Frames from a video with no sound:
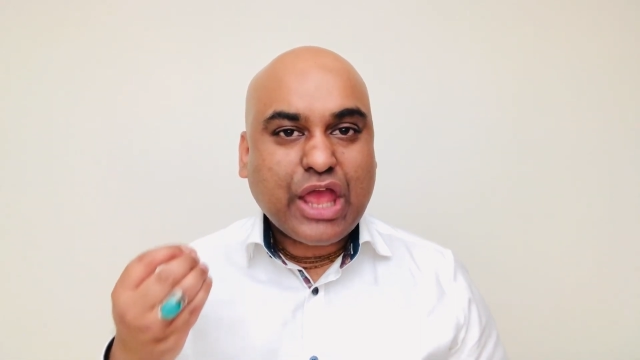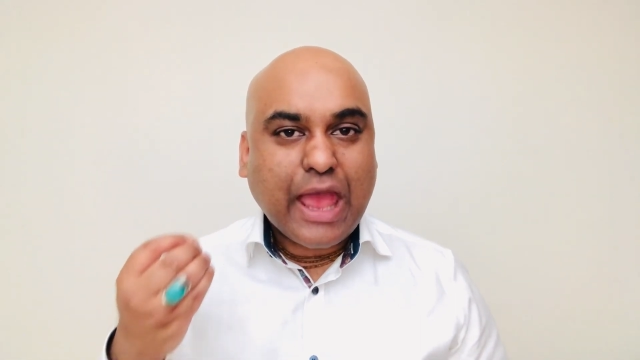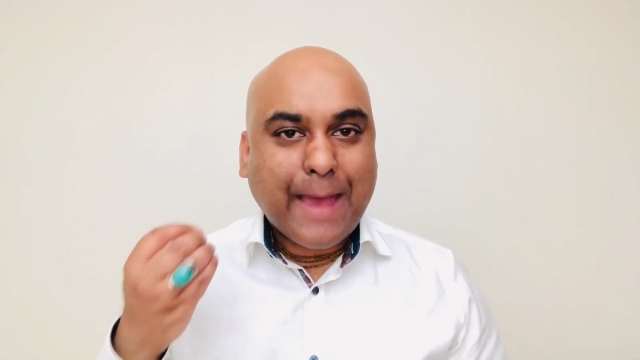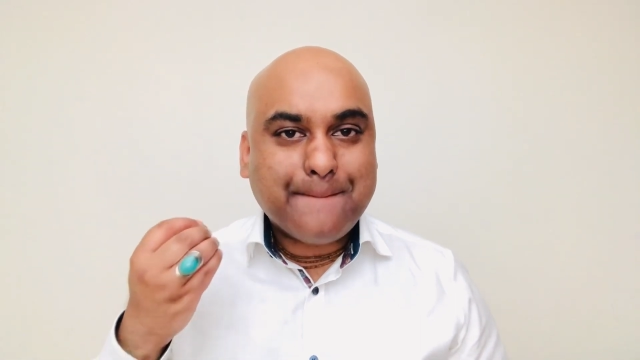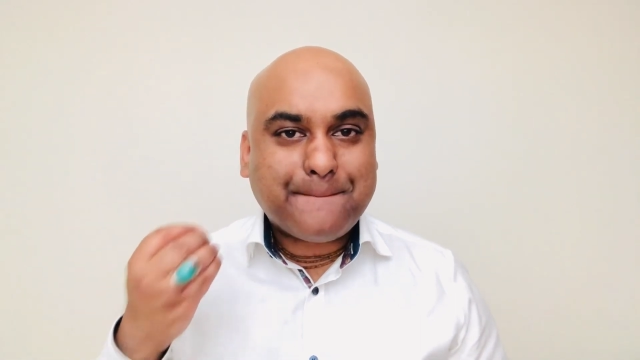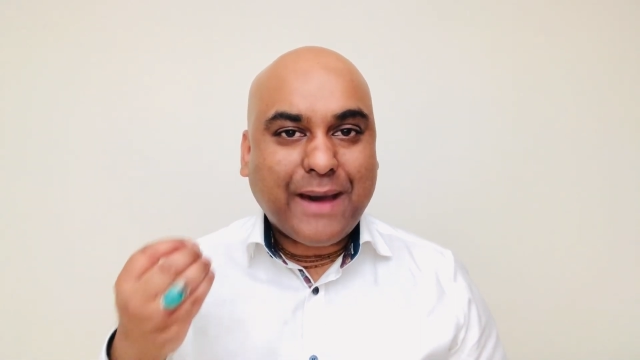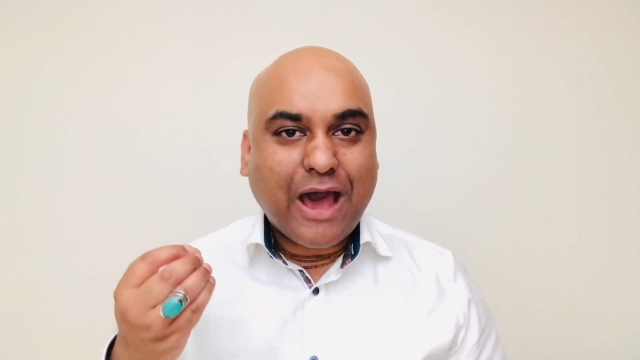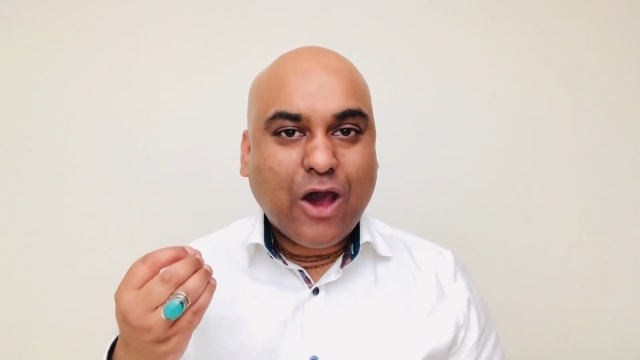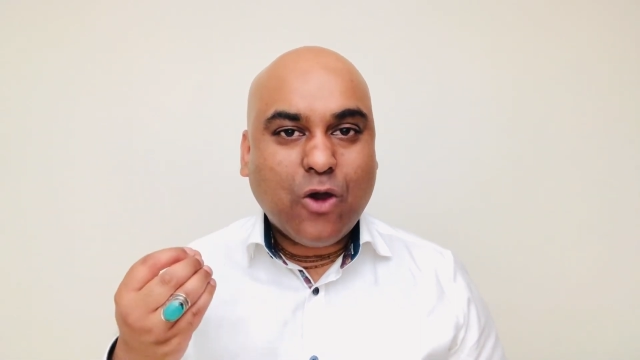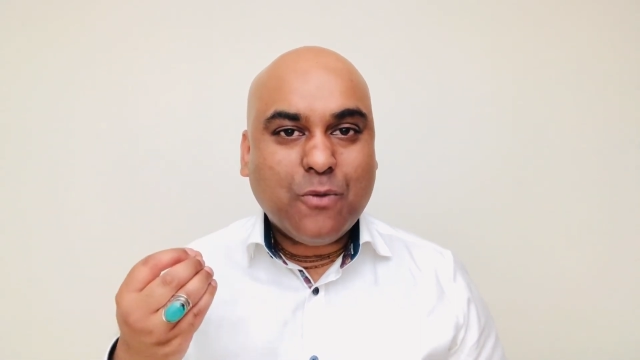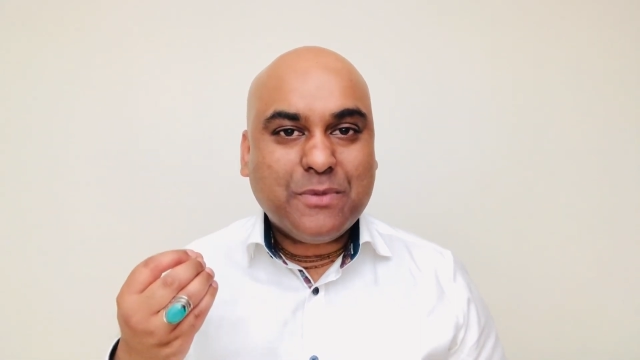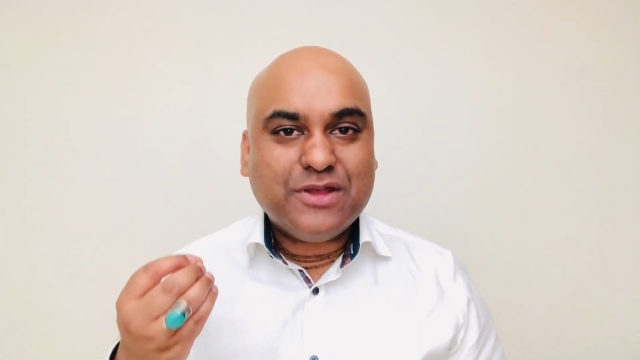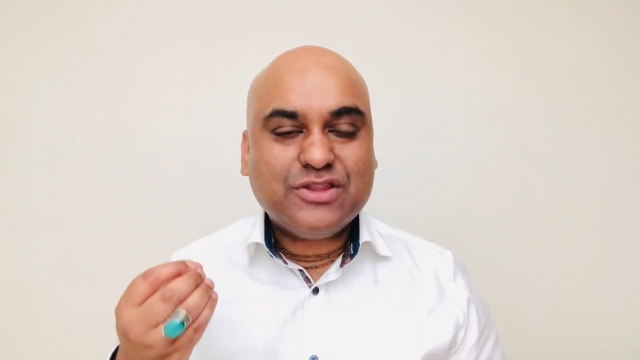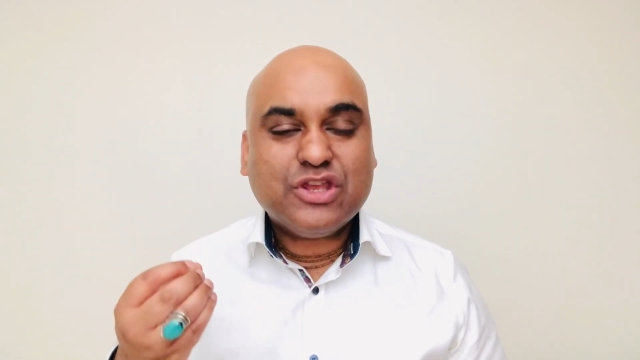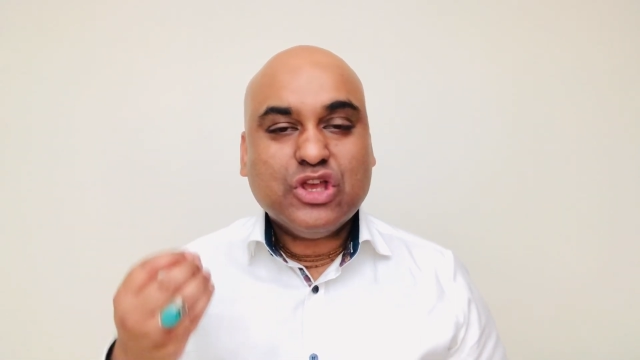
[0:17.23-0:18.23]

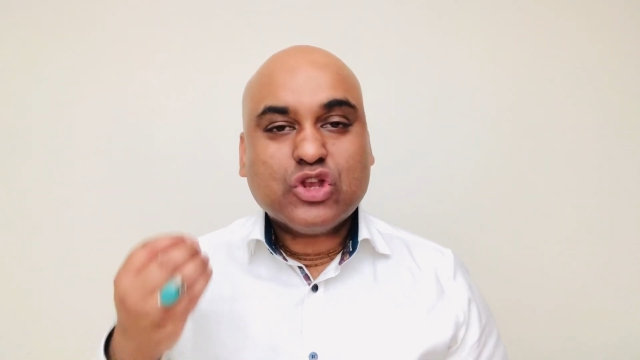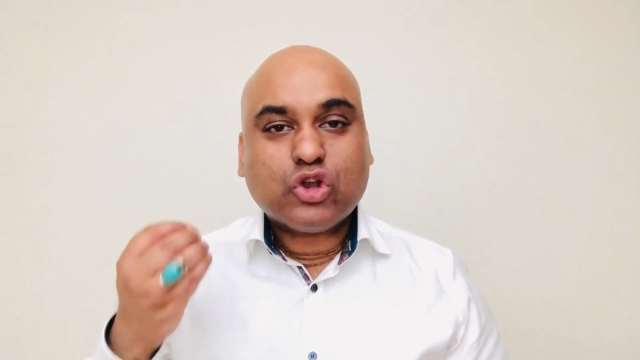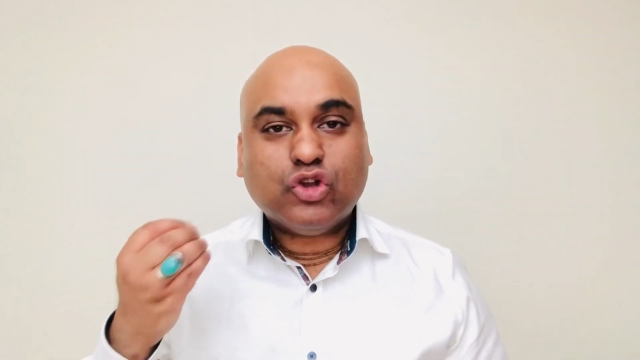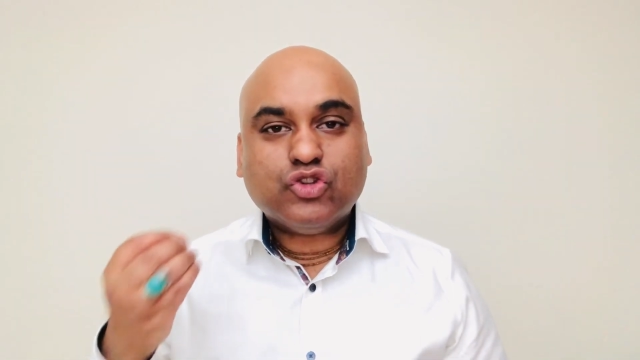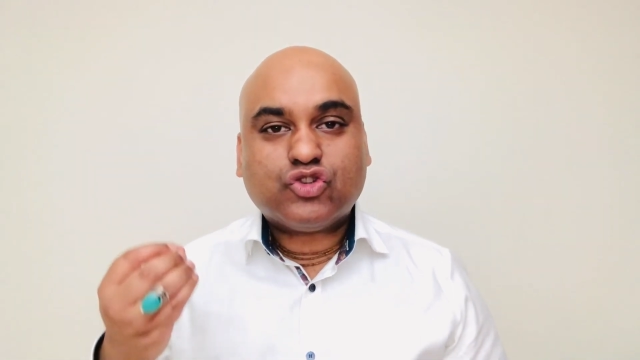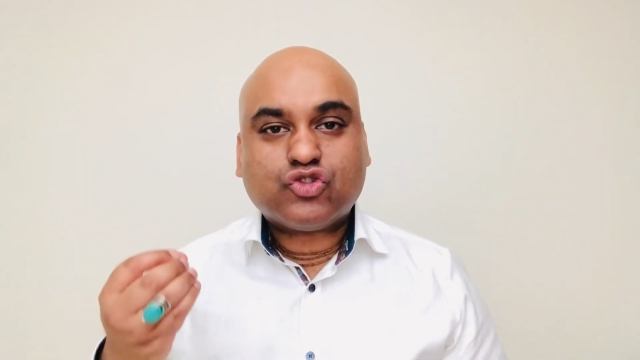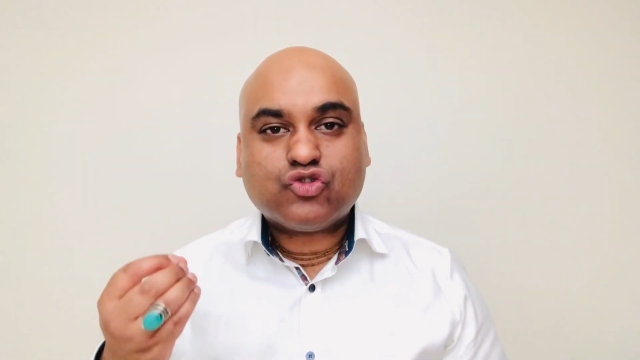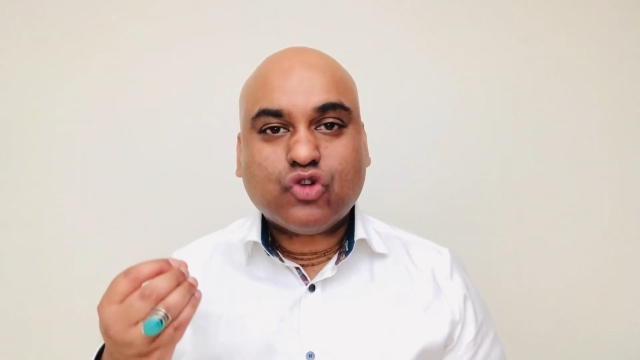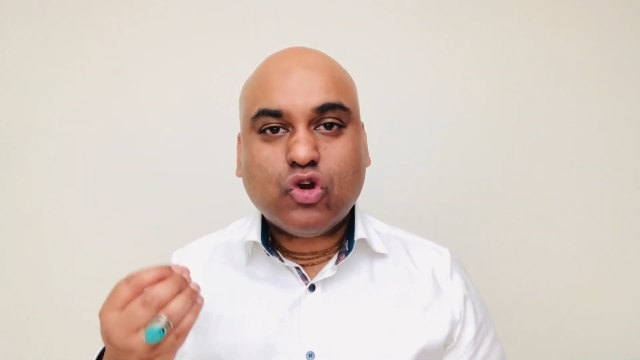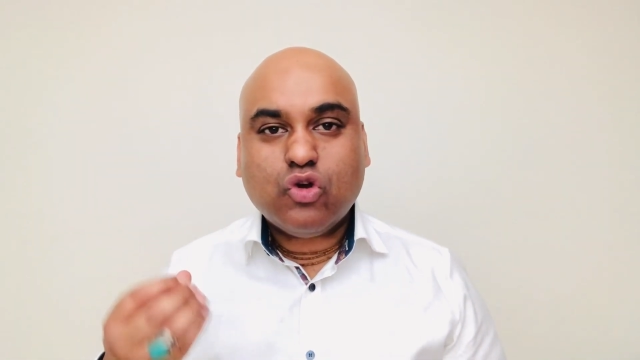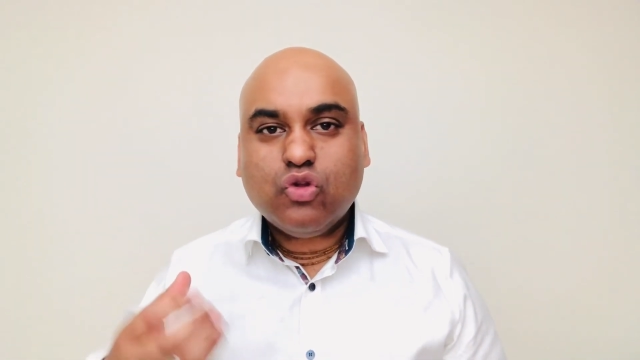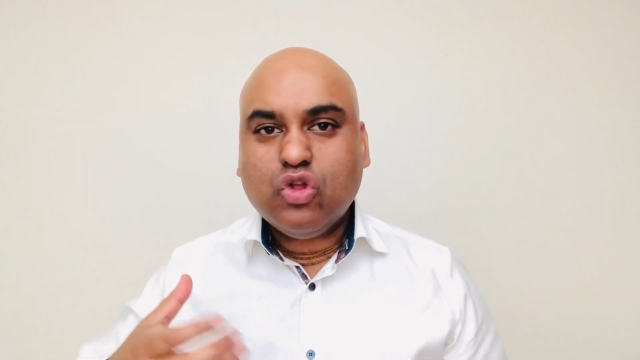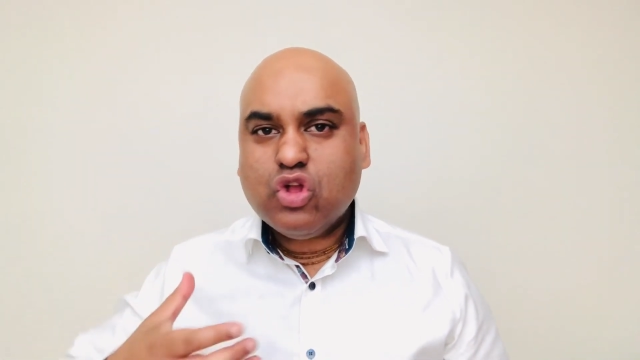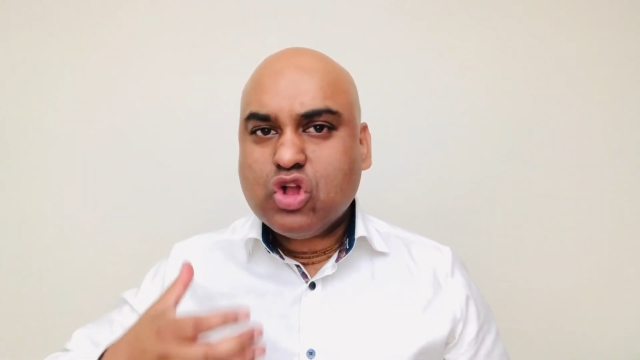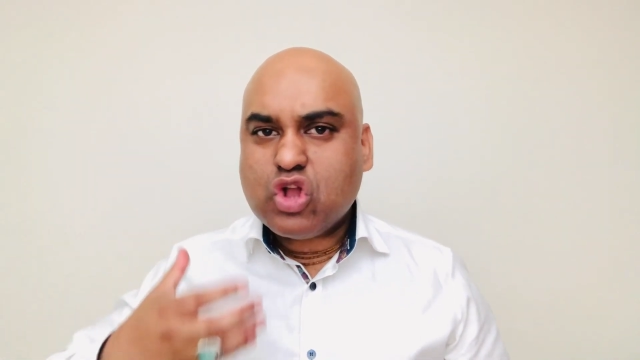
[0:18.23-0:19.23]
empowerment,
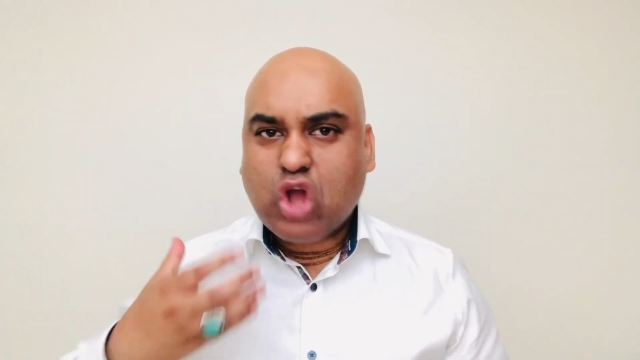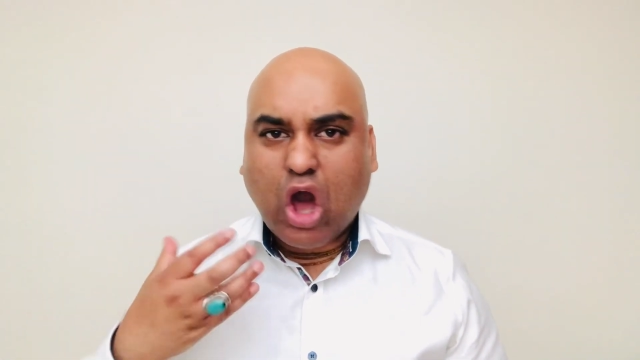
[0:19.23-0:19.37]
control,